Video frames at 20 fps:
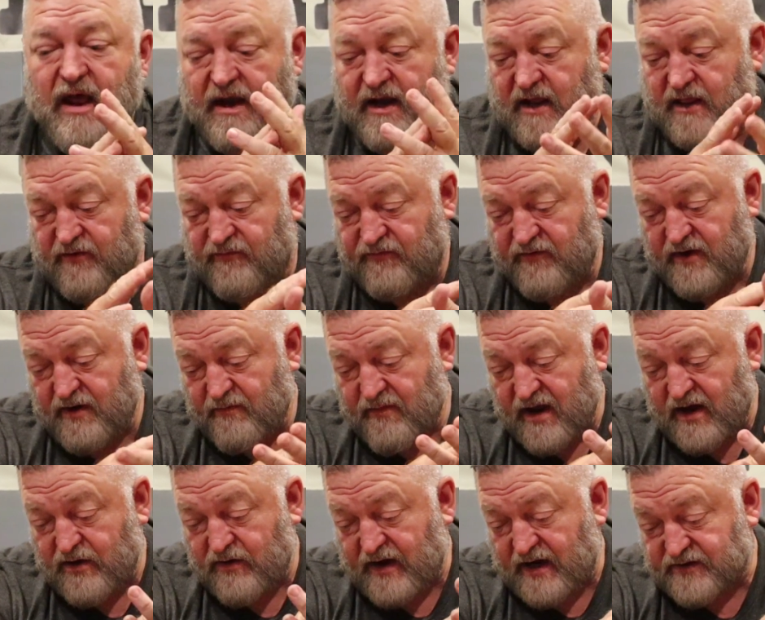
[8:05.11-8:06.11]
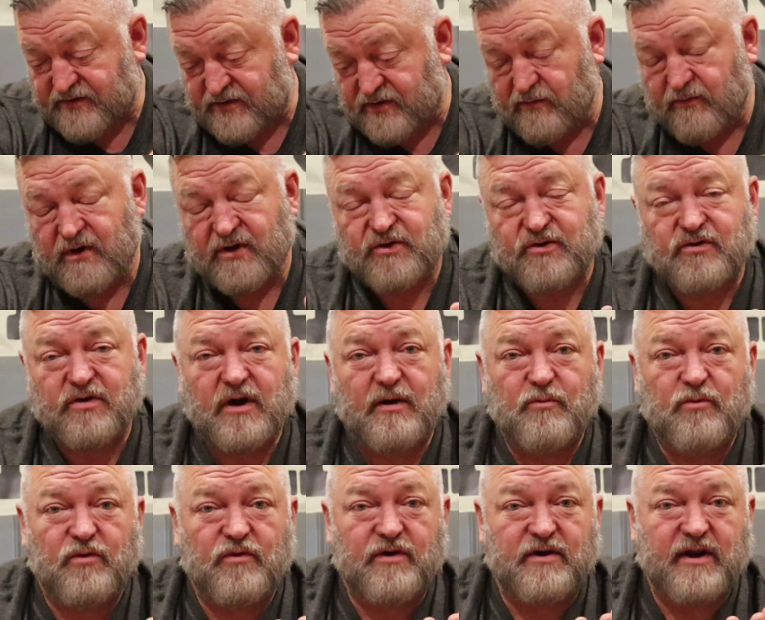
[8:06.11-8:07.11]
Now, the friend of mine who had so much
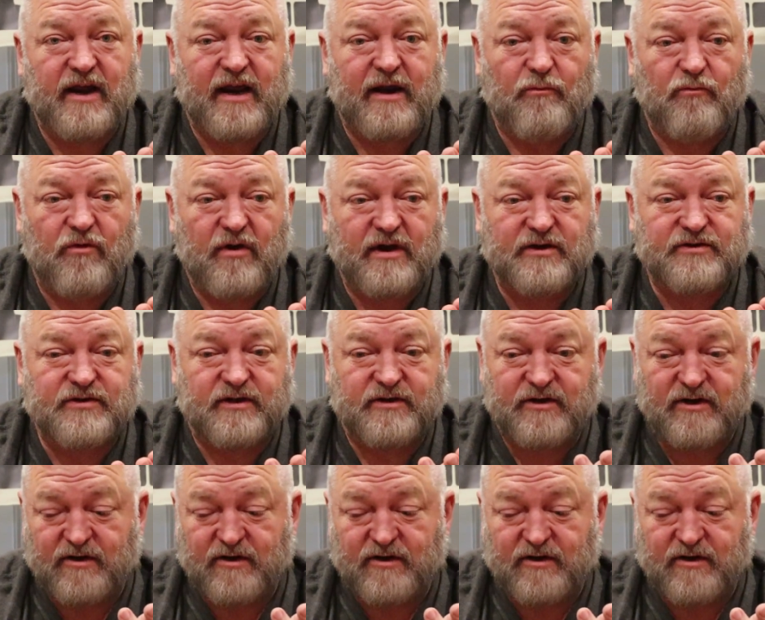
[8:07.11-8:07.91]
trouble with the Dan Wesson,